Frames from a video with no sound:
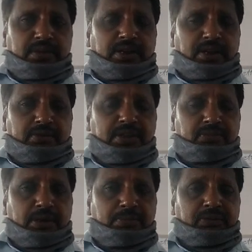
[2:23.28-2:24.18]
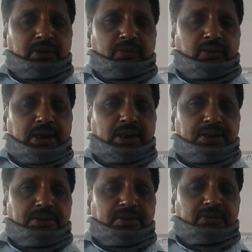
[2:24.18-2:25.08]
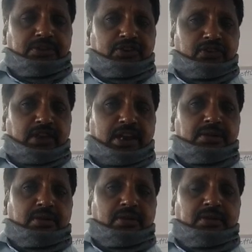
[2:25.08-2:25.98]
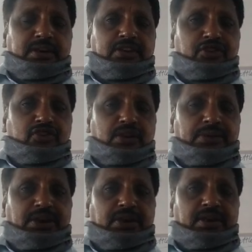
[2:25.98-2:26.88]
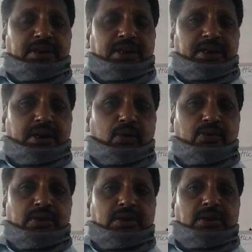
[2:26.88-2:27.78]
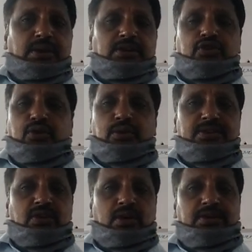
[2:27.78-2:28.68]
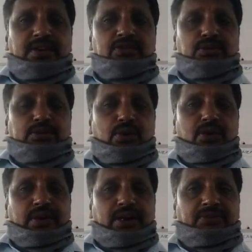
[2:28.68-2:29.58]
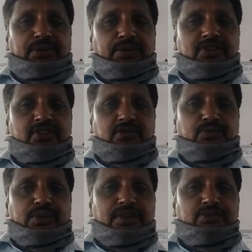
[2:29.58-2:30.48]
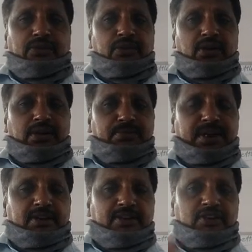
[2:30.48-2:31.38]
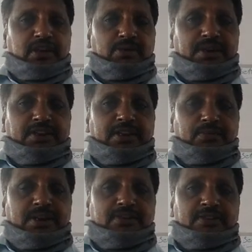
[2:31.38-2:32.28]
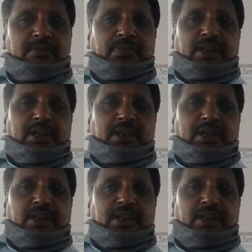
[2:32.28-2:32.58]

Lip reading: there will be wild and vicious creatures coming in and around. So, these all things will throw our life into discomfort. That's why we will not make our settlement in that place.